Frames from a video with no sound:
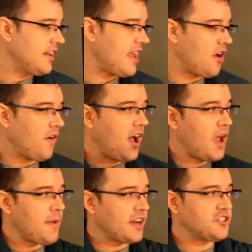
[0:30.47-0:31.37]
Now,
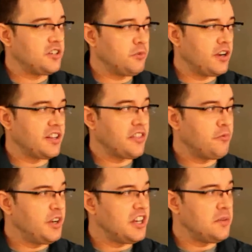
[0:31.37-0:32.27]
I'm actually running
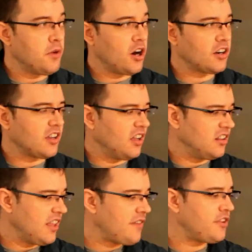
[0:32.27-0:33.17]
3D Mark
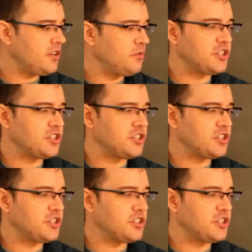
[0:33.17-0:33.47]
11,